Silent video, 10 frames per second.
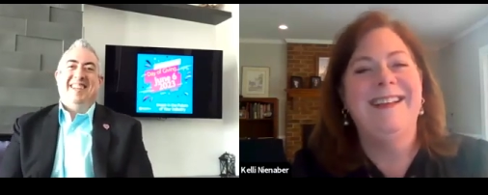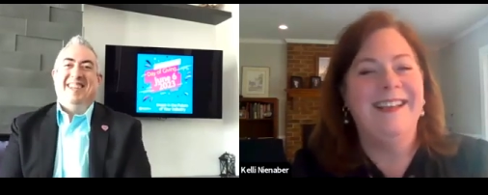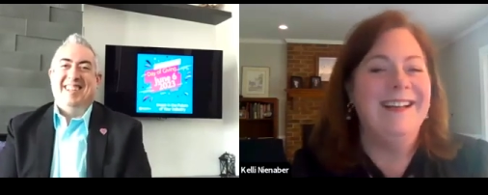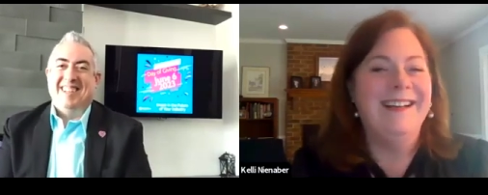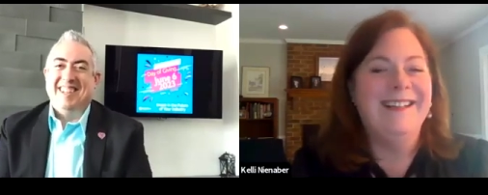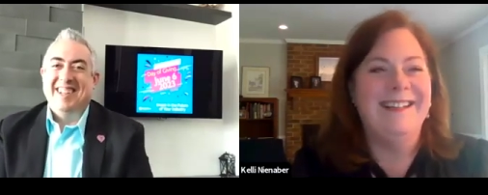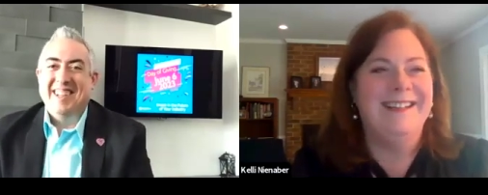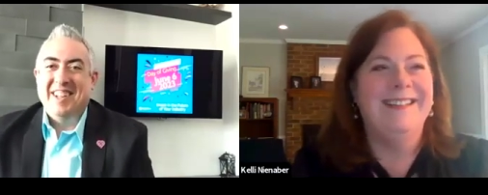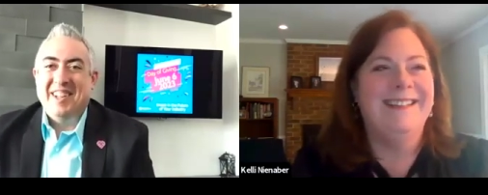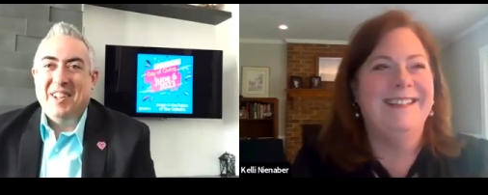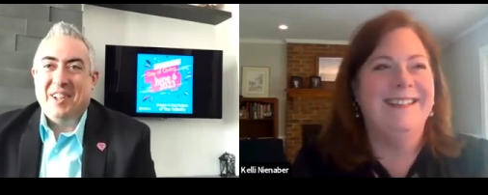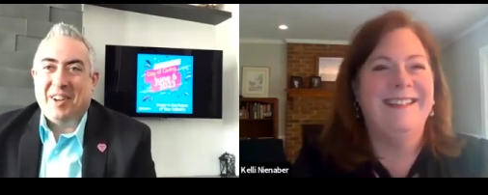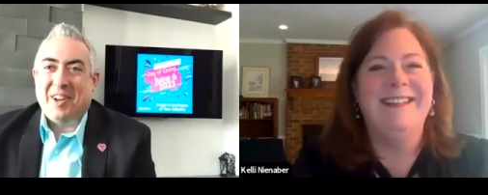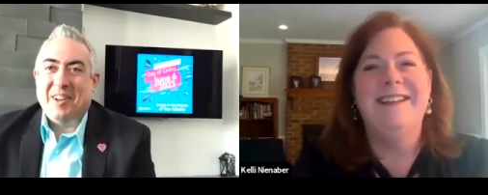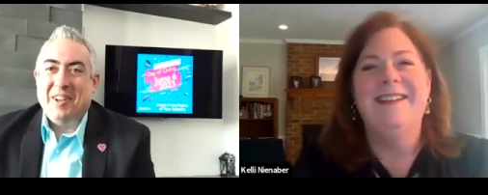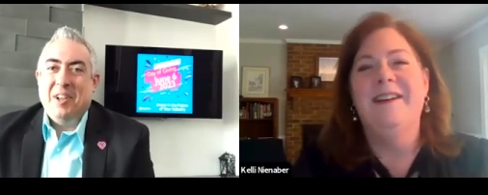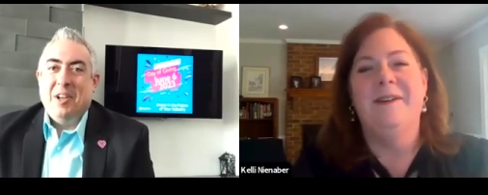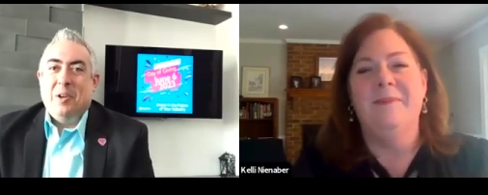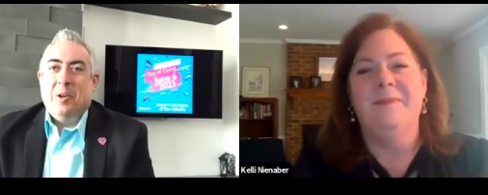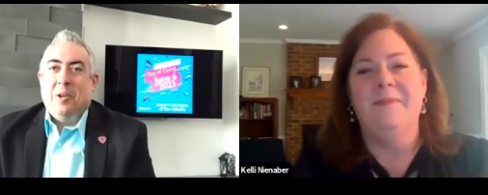Speaker 1: yeah. Uh-huh.
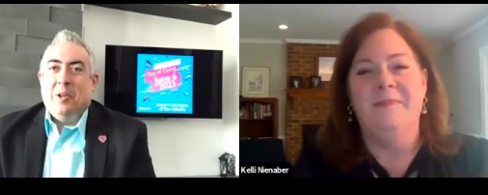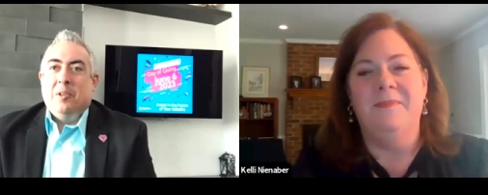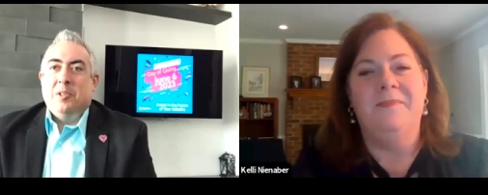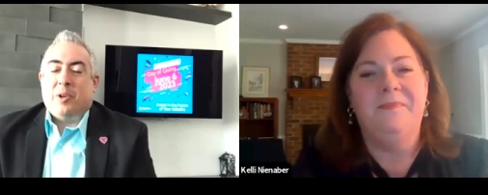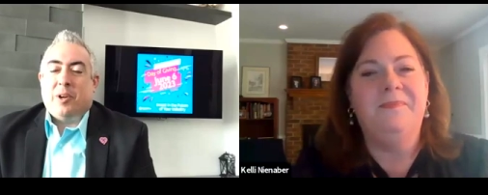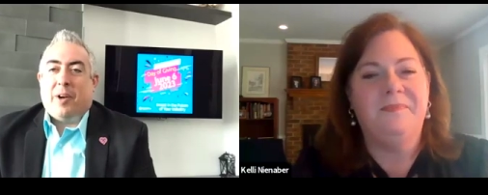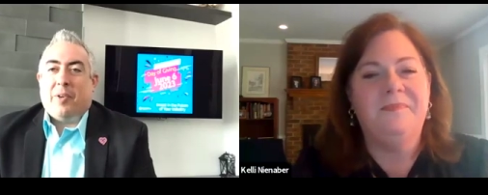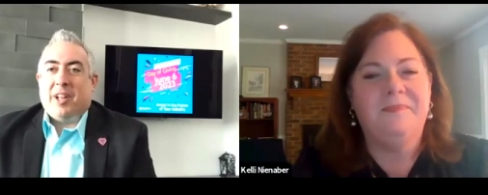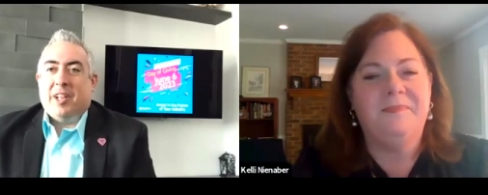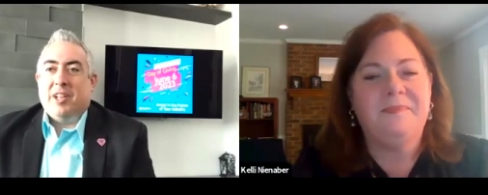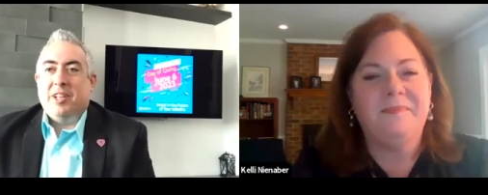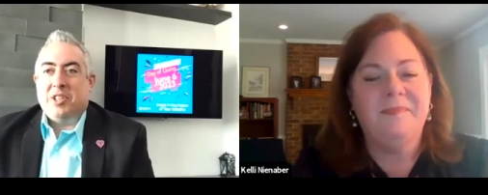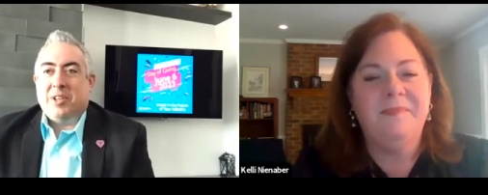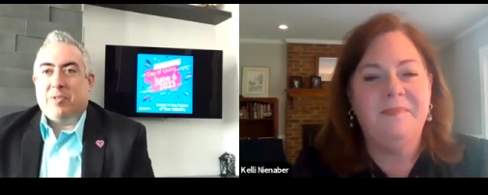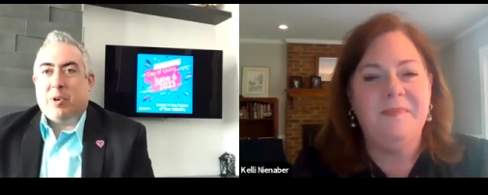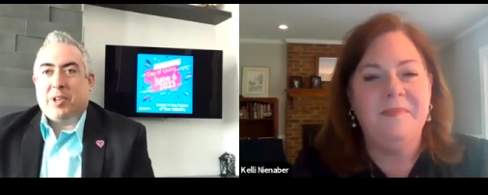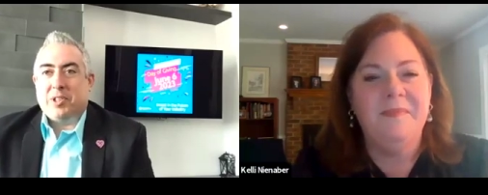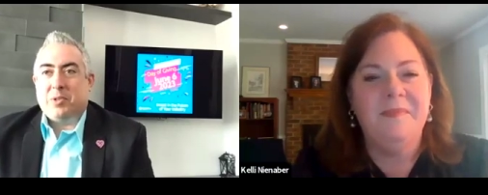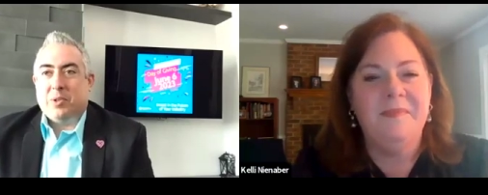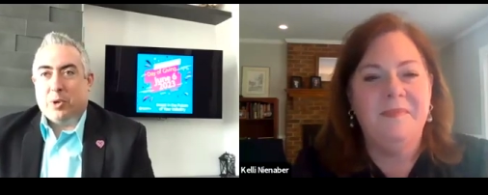So I want to shift
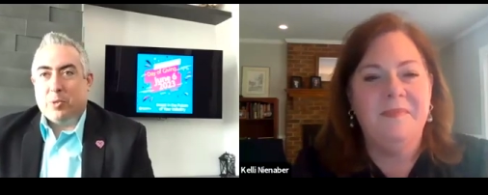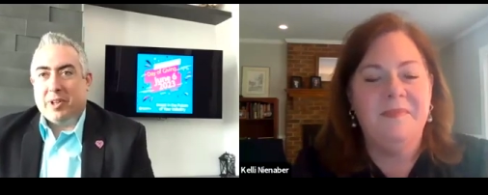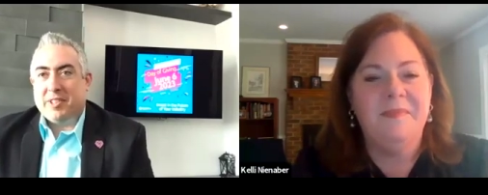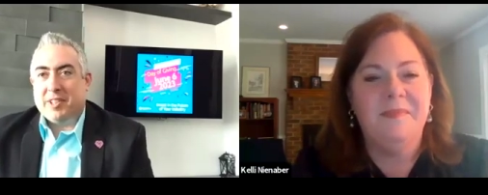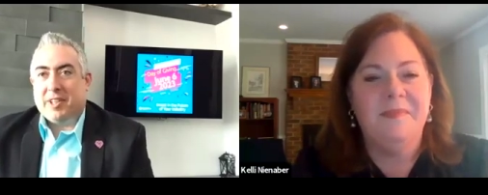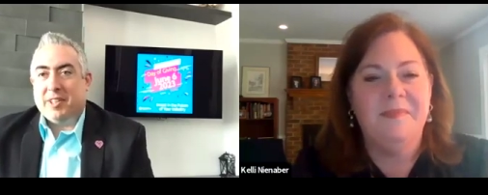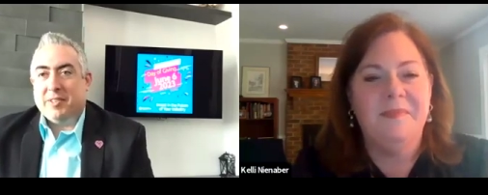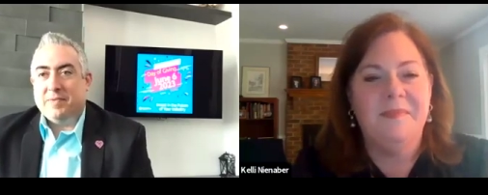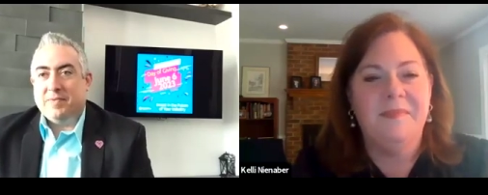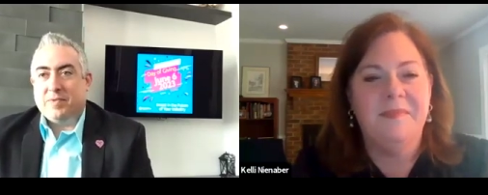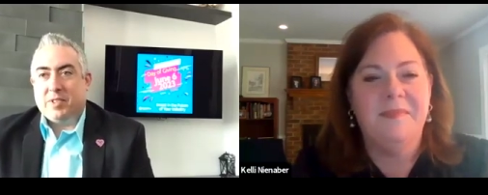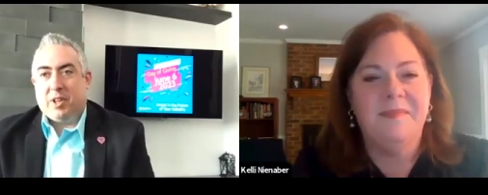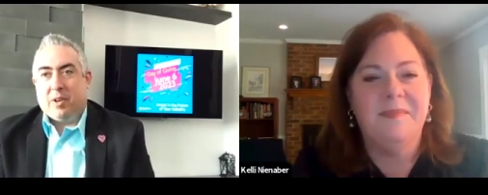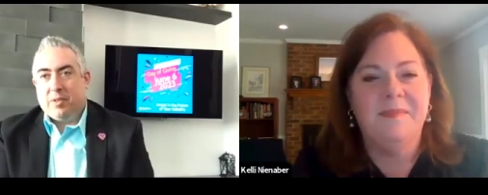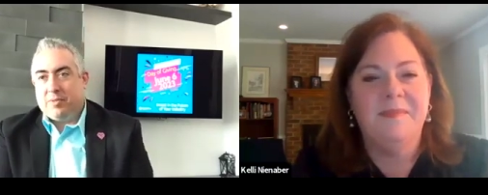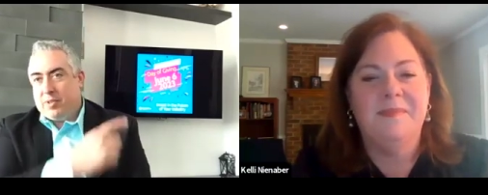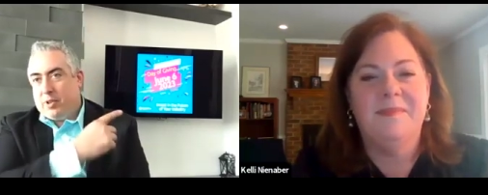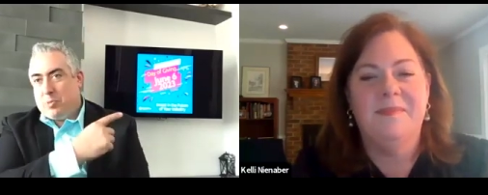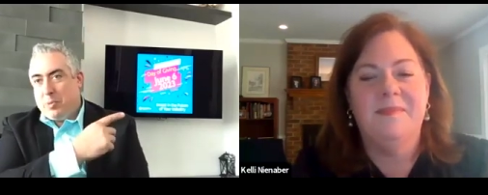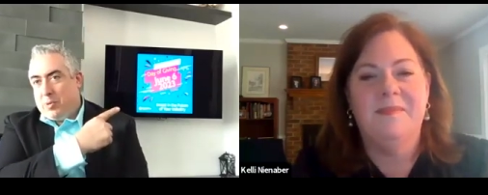focus to a little bit. Um, you know, for
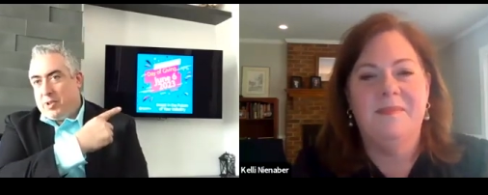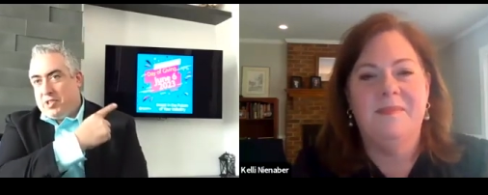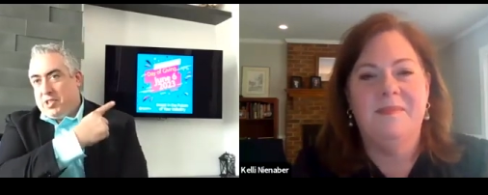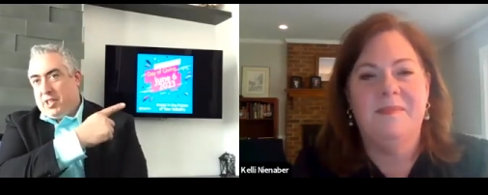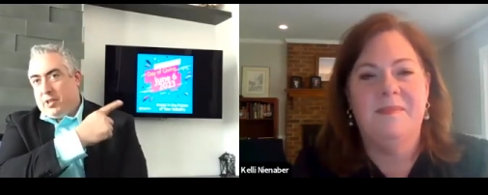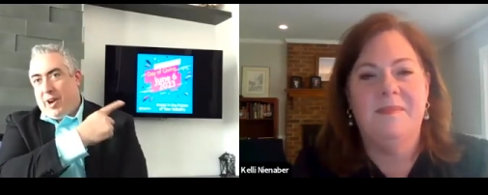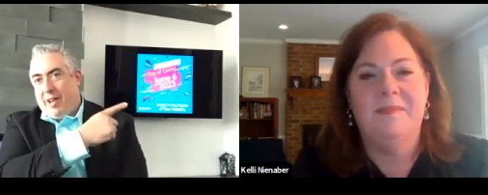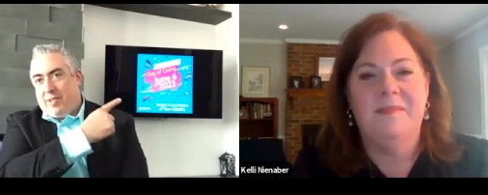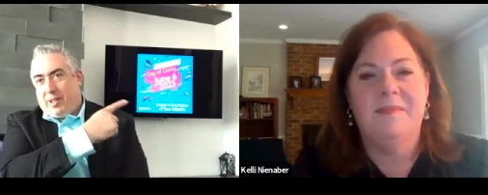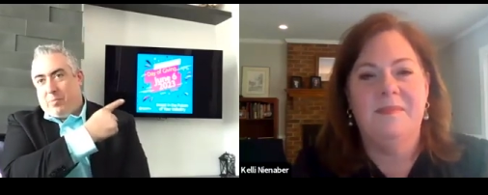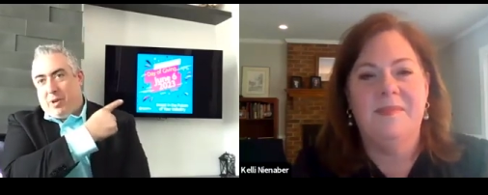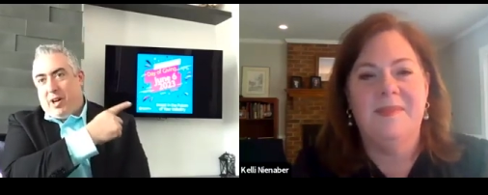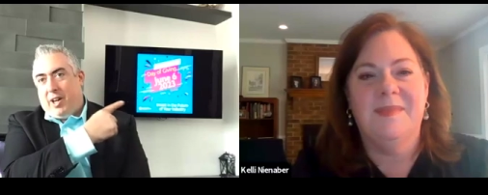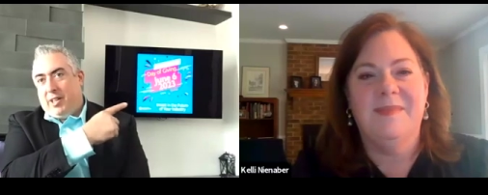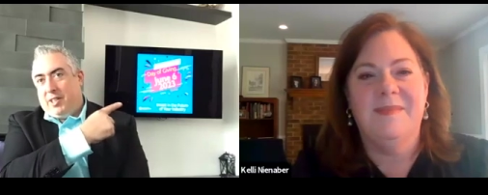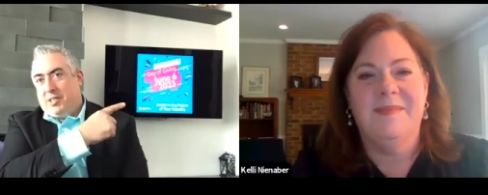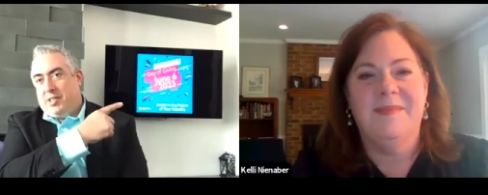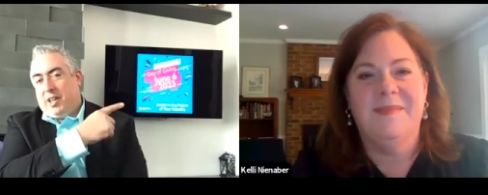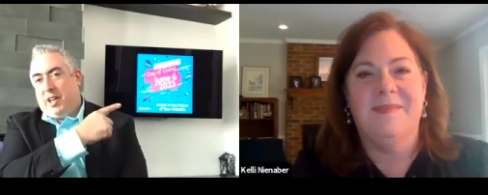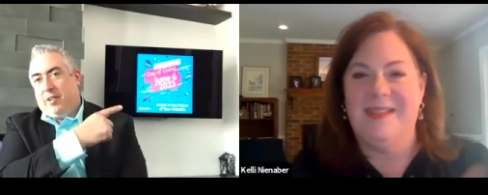those people who can see the graphic behind
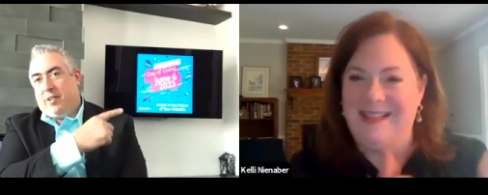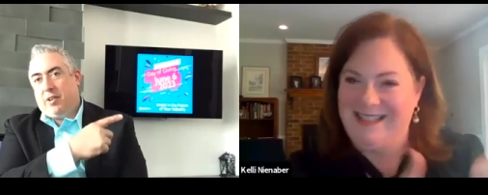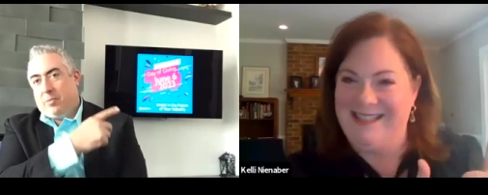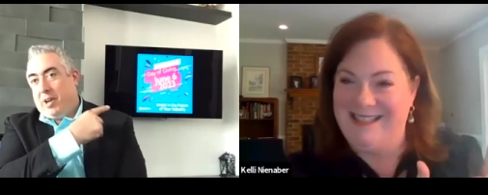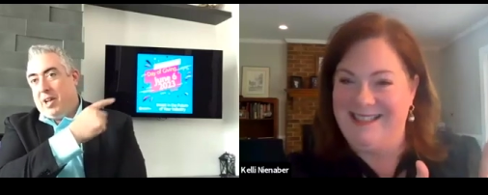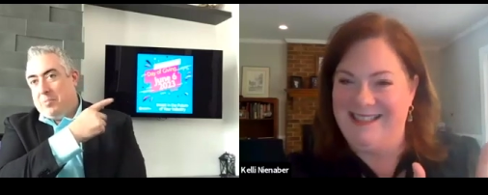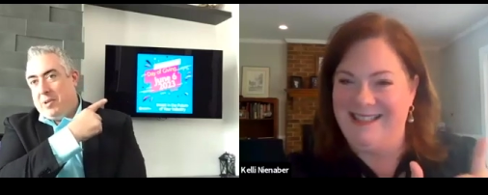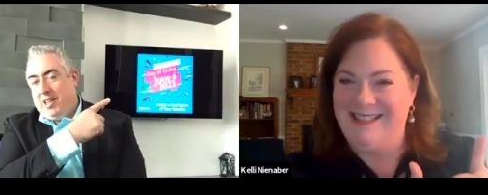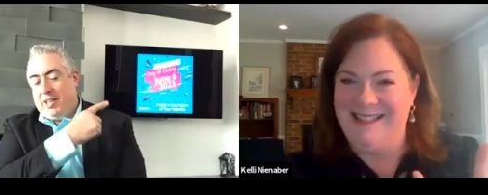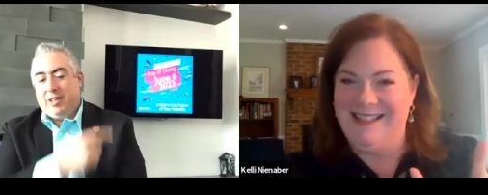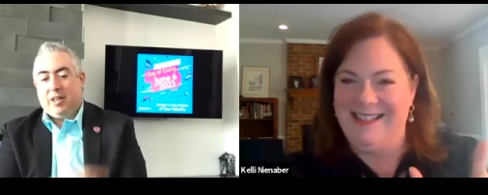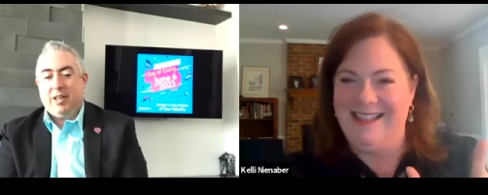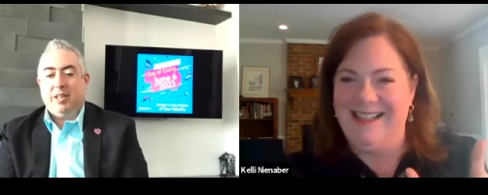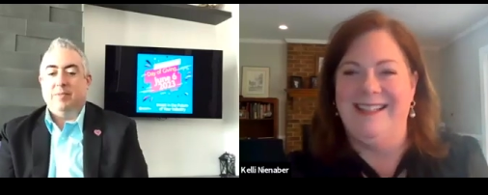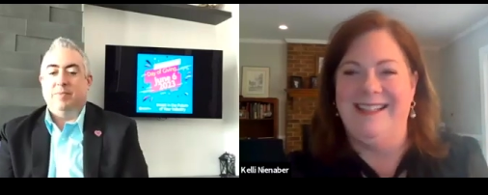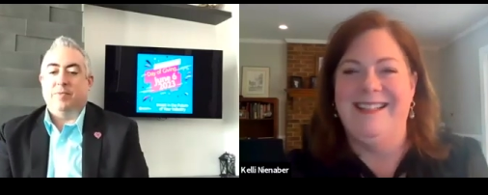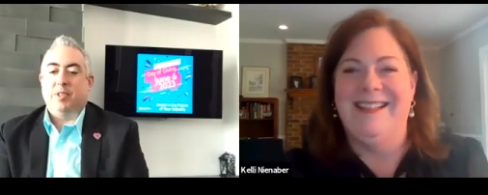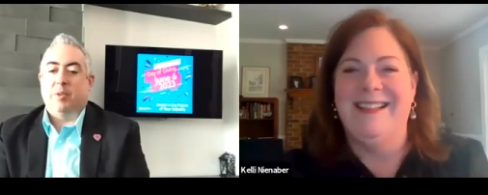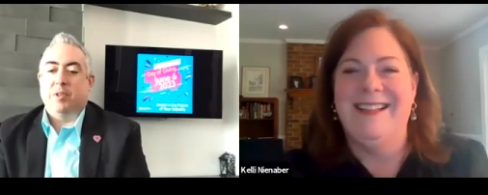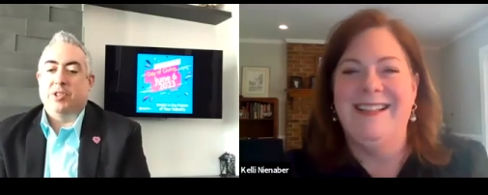us here, or behind me, um,
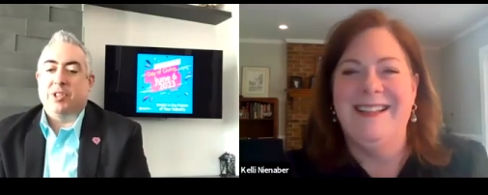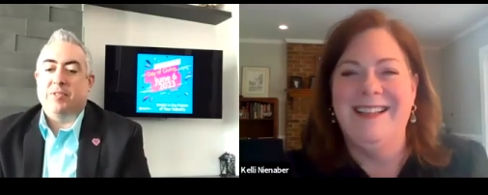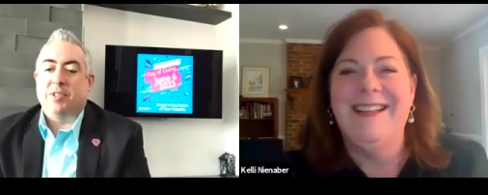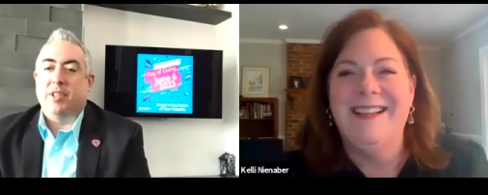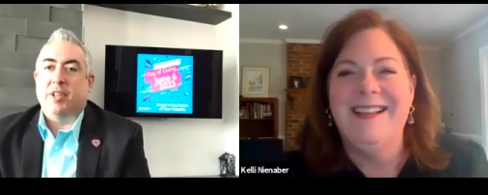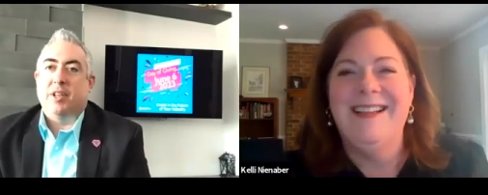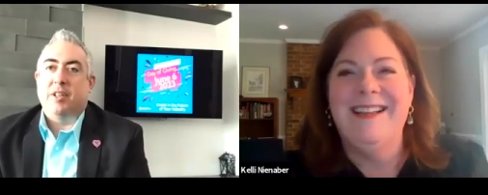you know, we'll shift to the